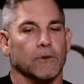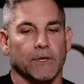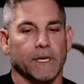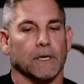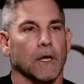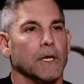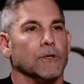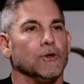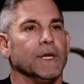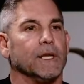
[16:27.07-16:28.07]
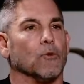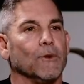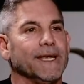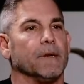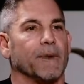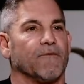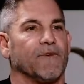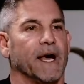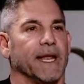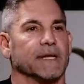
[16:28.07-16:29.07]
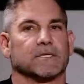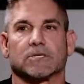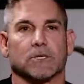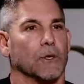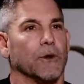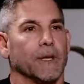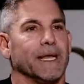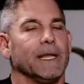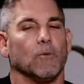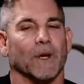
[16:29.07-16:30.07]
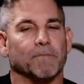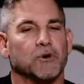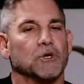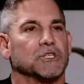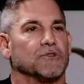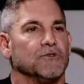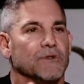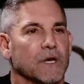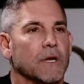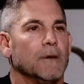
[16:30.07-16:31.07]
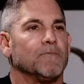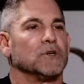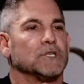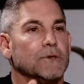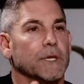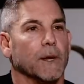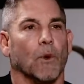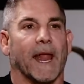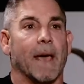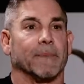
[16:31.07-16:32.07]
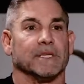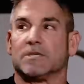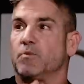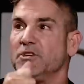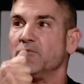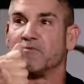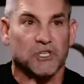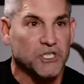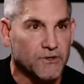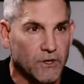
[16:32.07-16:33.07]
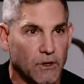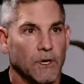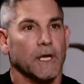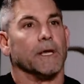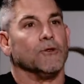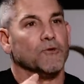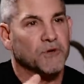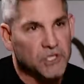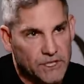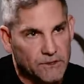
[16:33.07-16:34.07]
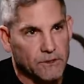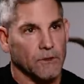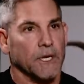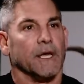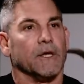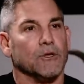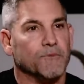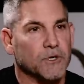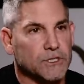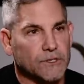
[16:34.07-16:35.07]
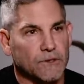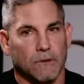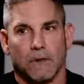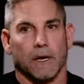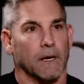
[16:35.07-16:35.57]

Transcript: You need to you need to read about finances to learn it anyway. Push through the push through. And what happens is when you push through and you push through and you push through.